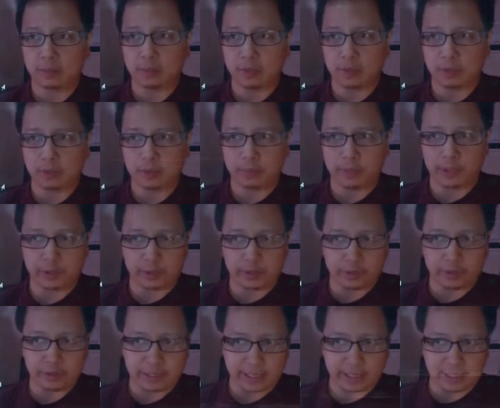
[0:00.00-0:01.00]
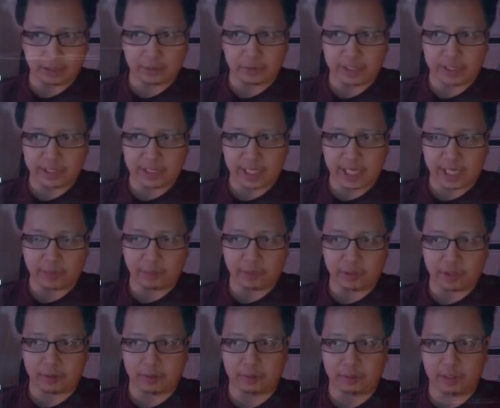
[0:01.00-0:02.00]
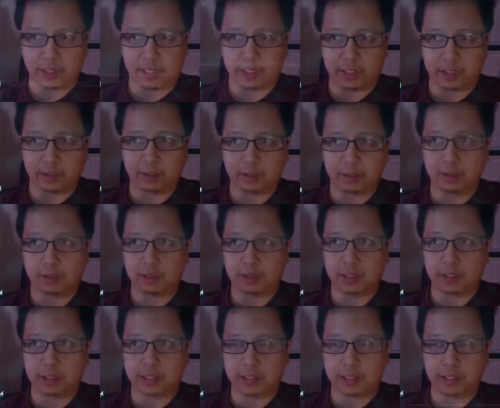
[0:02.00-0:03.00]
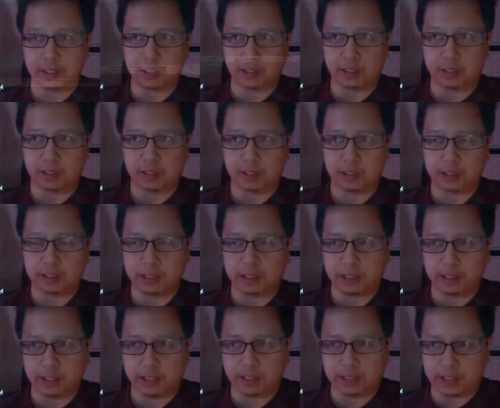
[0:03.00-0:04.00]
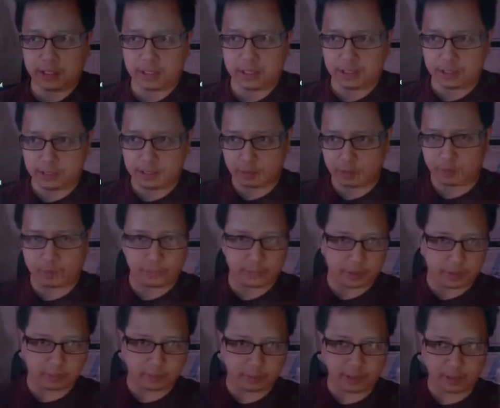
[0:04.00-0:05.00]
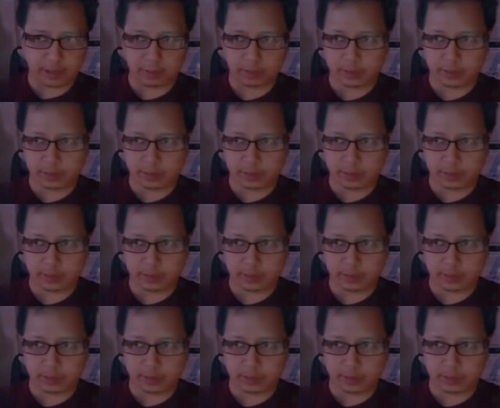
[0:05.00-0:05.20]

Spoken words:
Make sure you download this app too. Okay, it's the link is in the description below.